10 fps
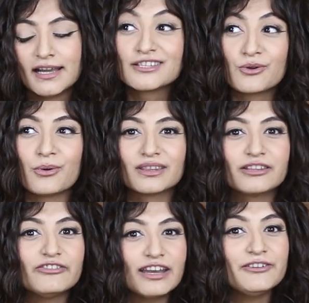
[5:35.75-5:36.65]
So
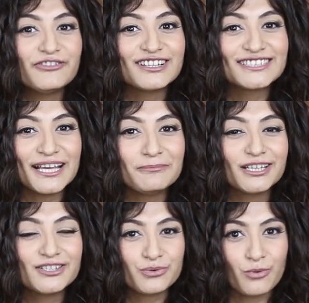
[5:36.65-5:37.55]
the very first time
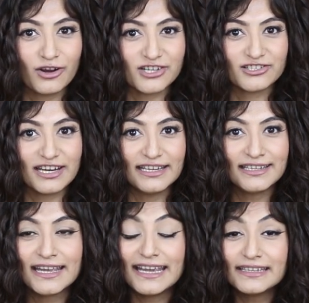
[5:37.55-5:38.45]
that you wash, right,